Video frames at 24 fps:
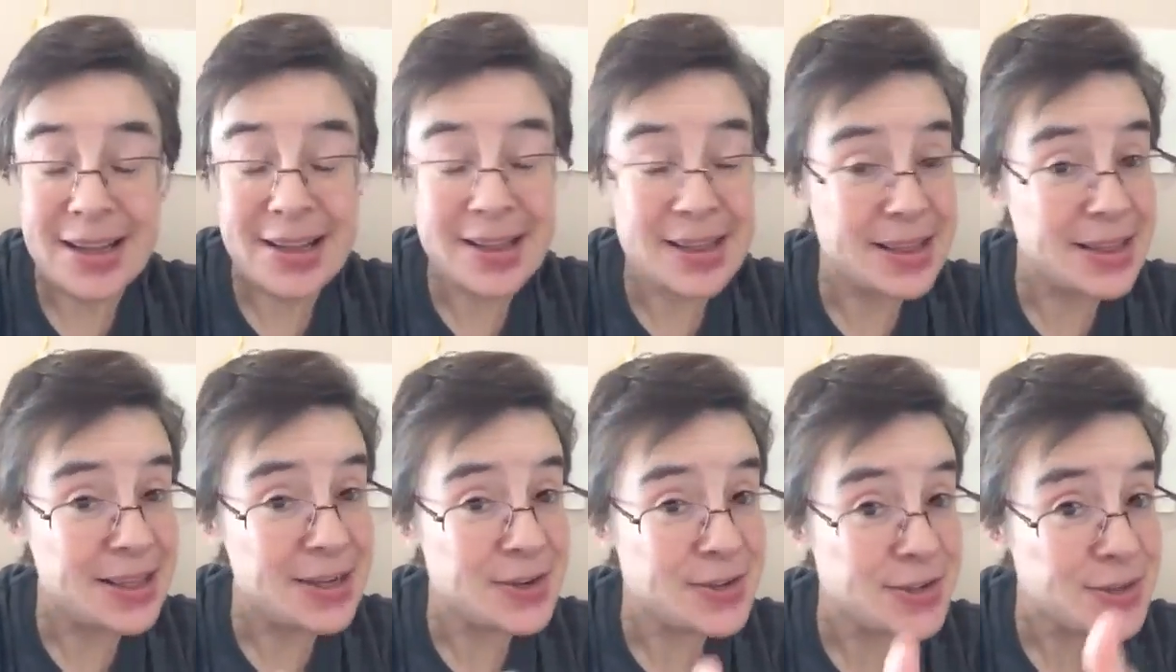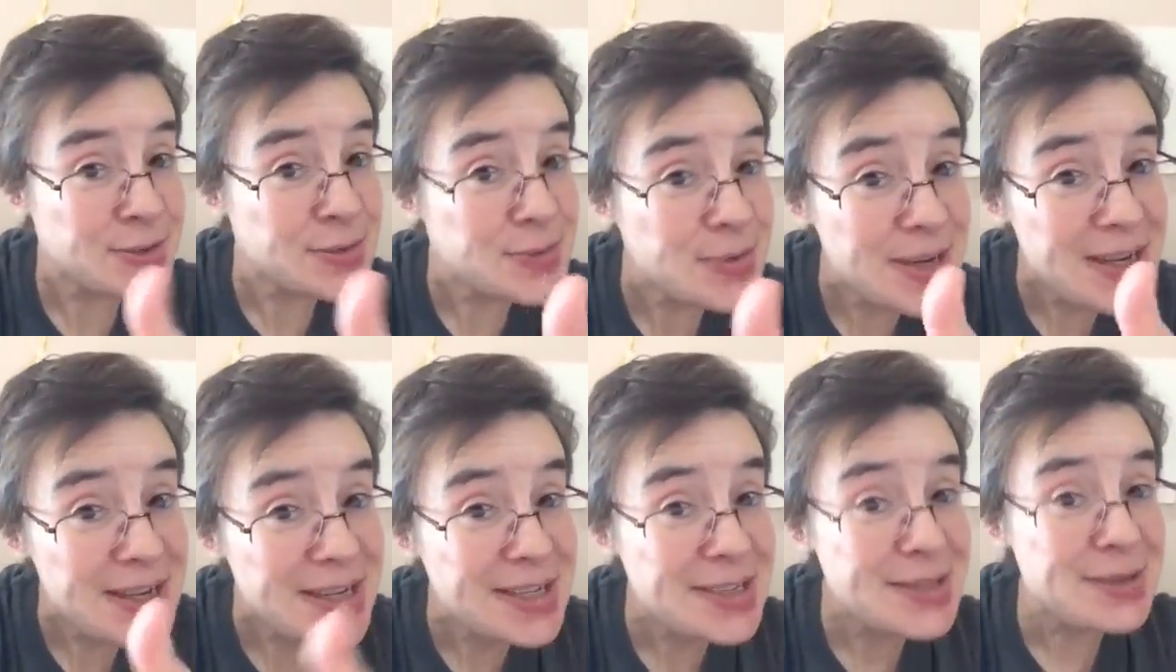There's a
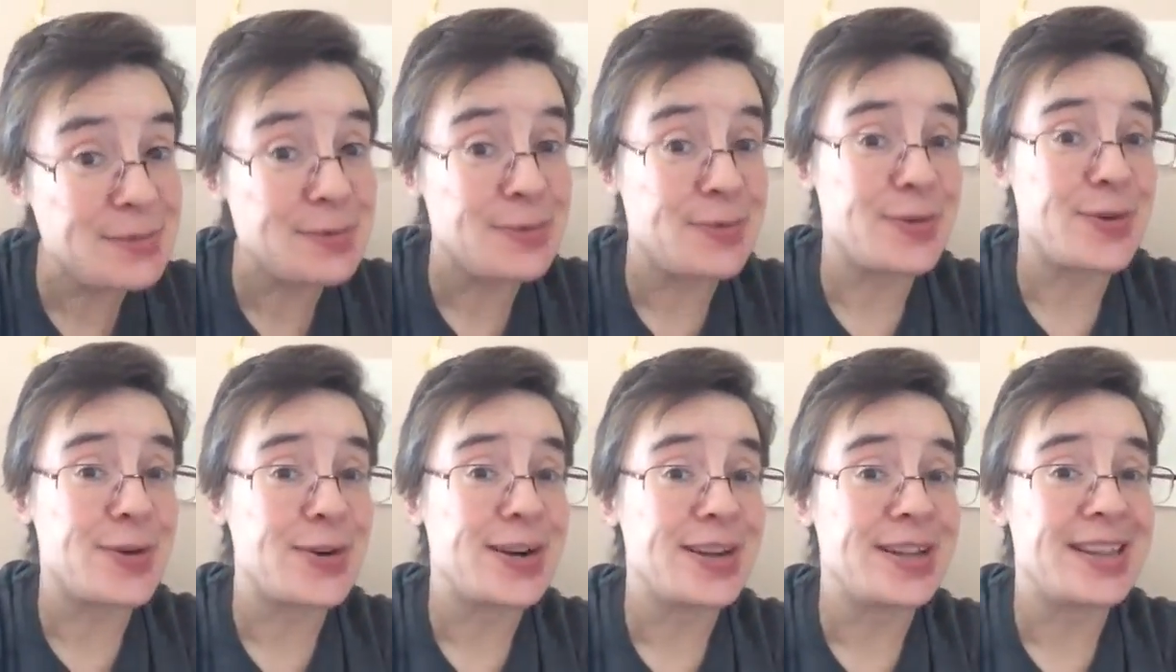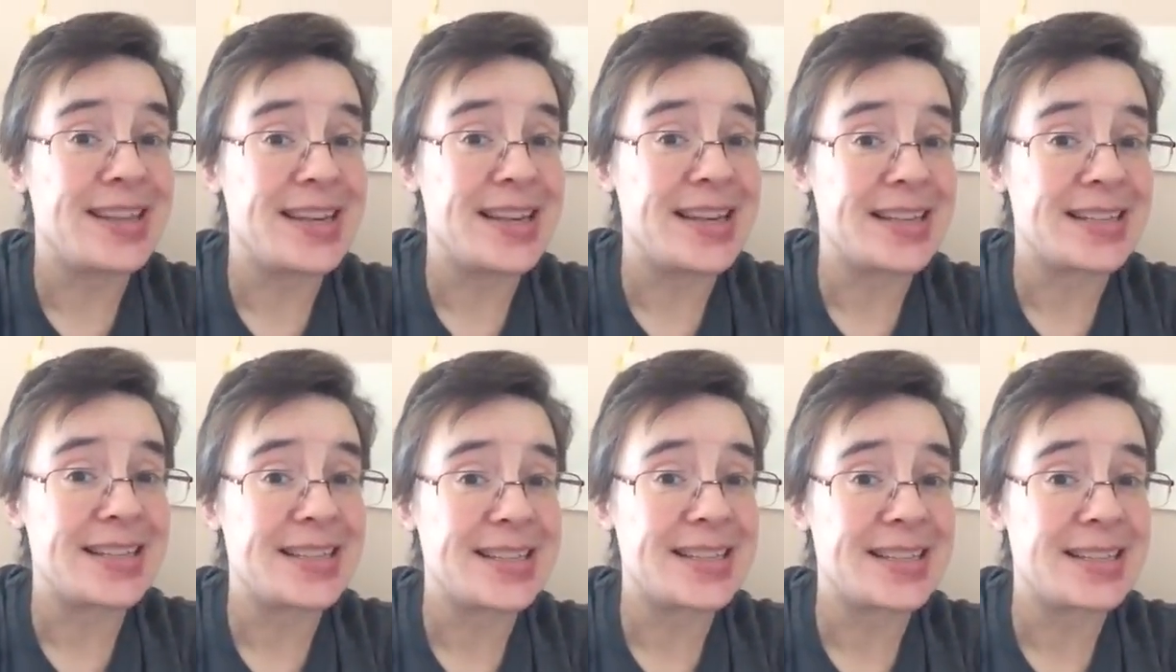reason for
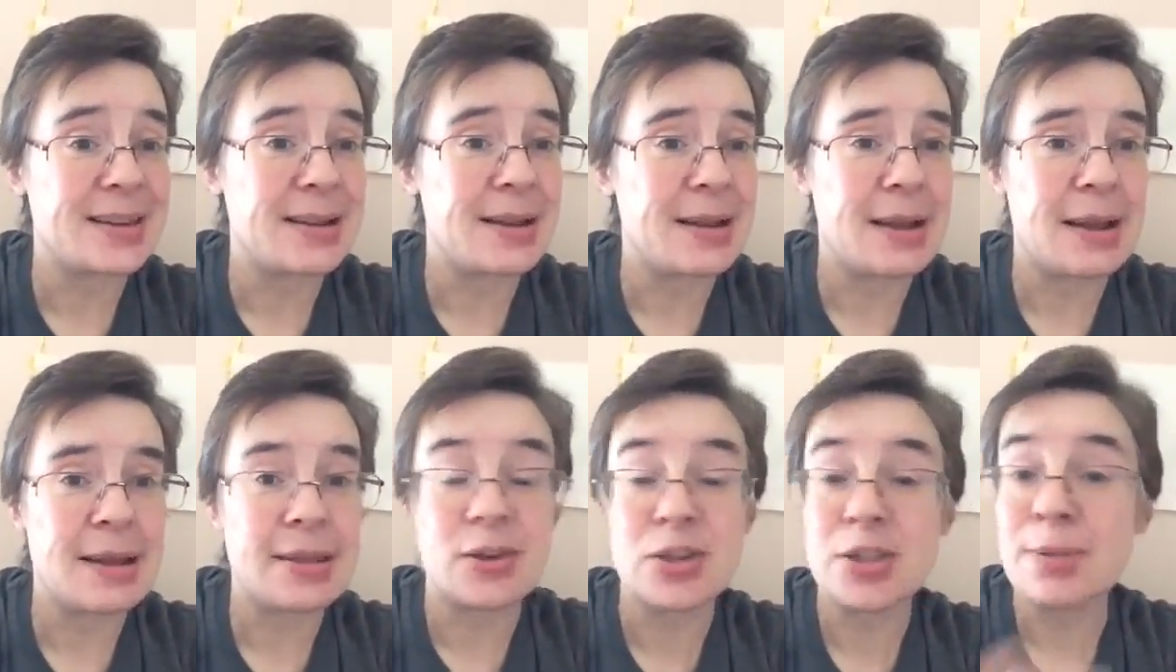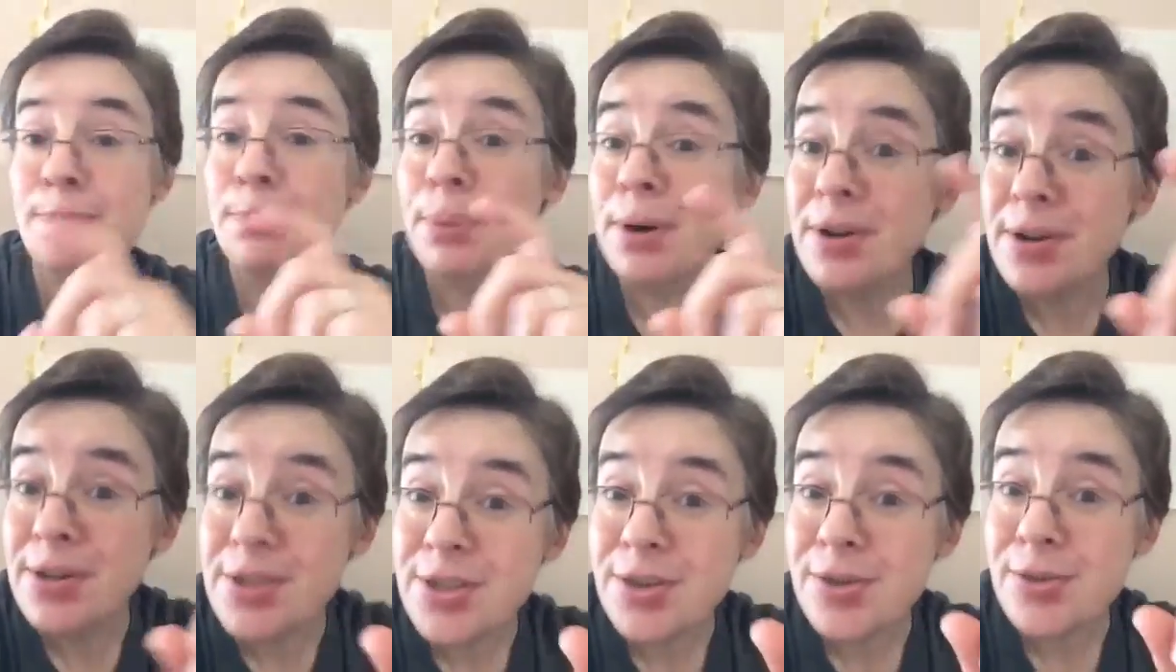this. There's a
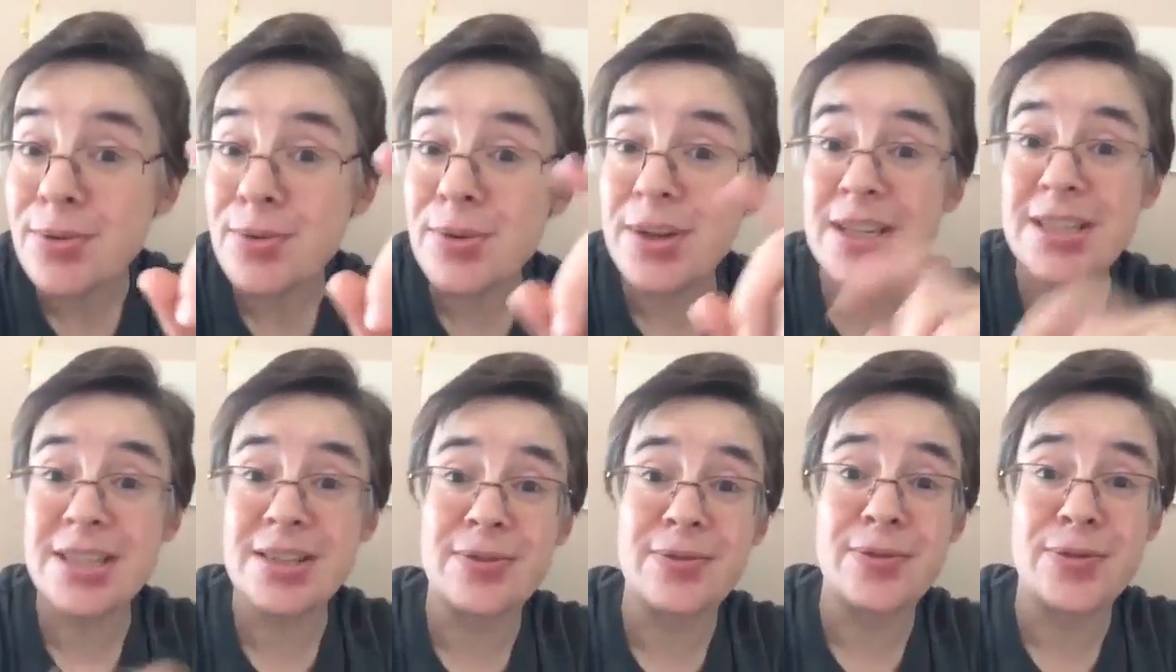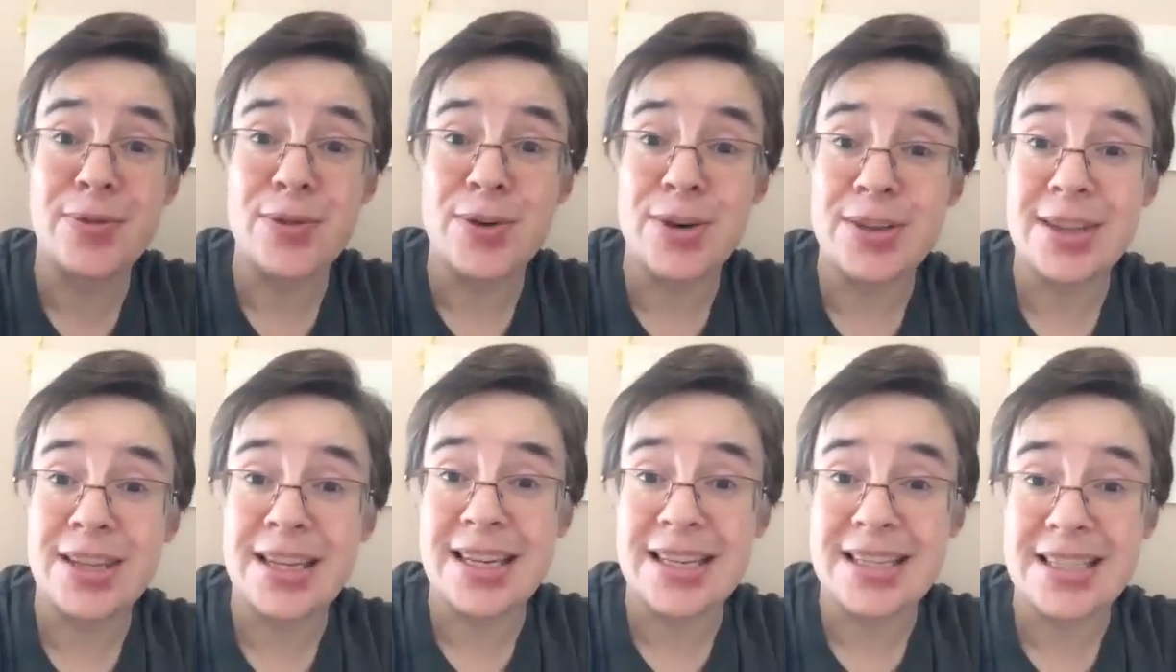personal reason
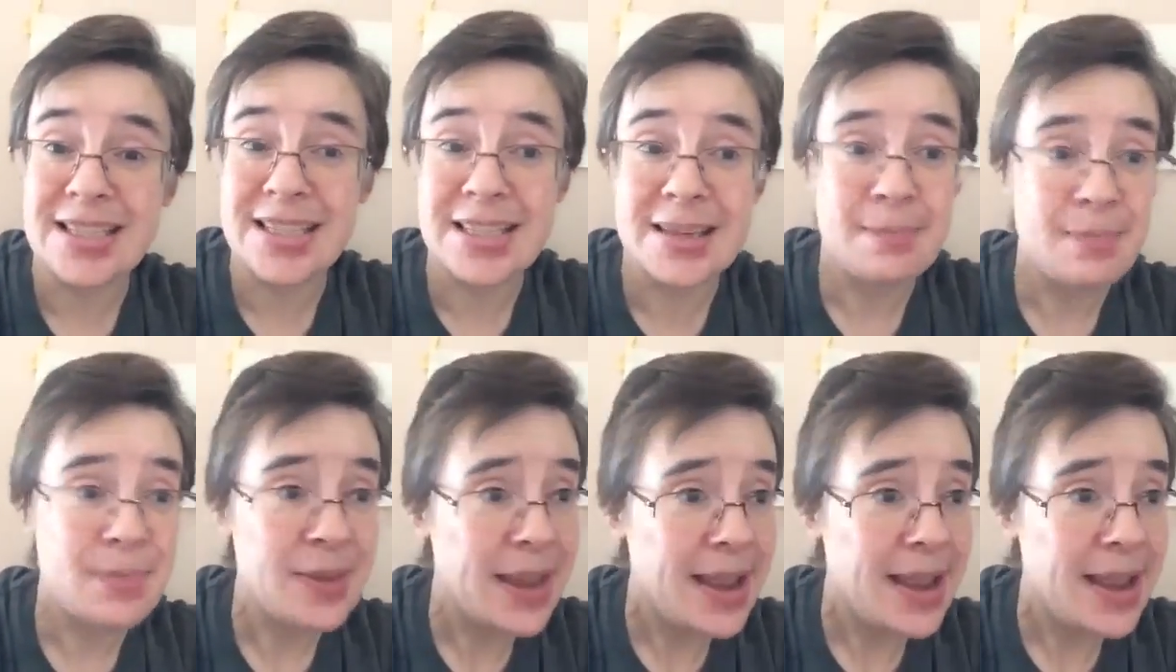for this.